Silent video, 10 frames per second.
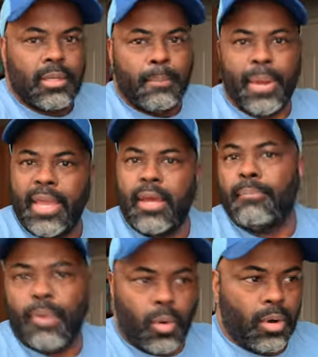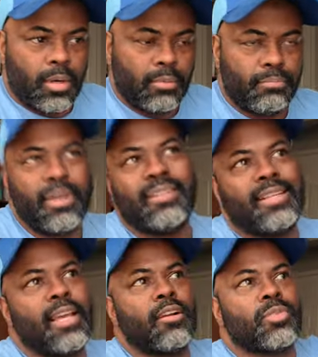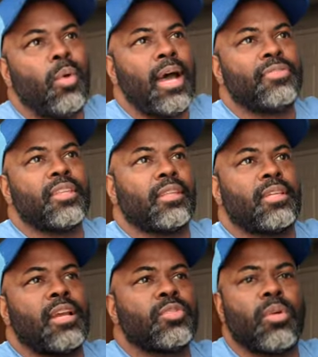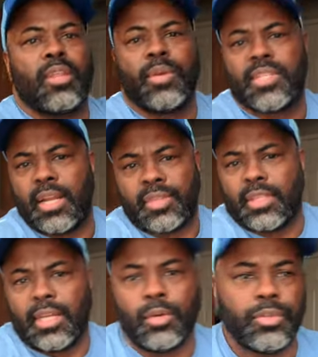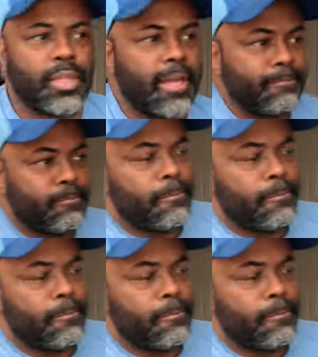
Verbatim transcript: Pay them more. But here's why I think here's one of the reasons I think they don't do that.